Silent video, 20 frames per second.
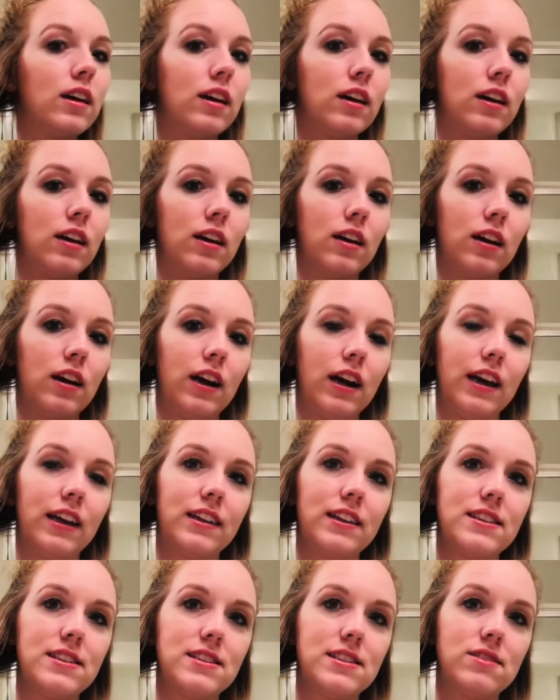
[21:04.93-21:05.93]
All right,
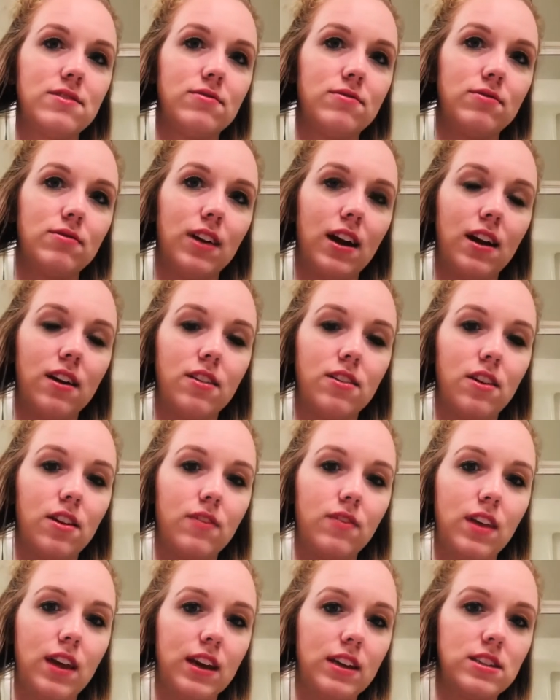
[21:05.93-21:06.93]
let's round
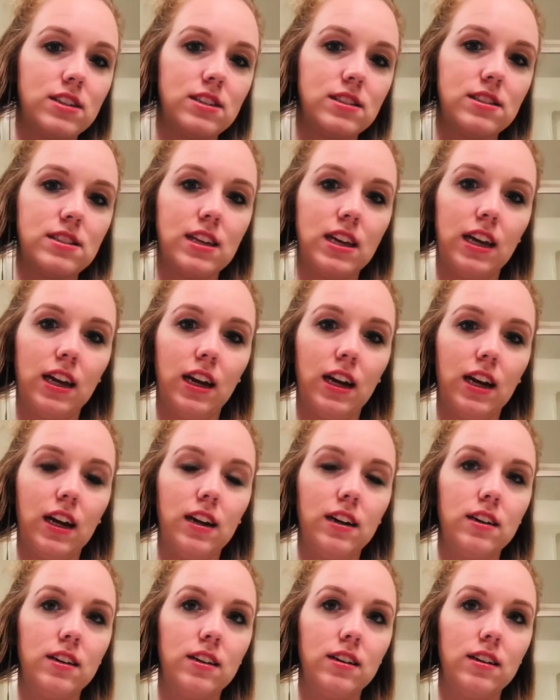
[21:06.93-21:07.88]
off the edges here.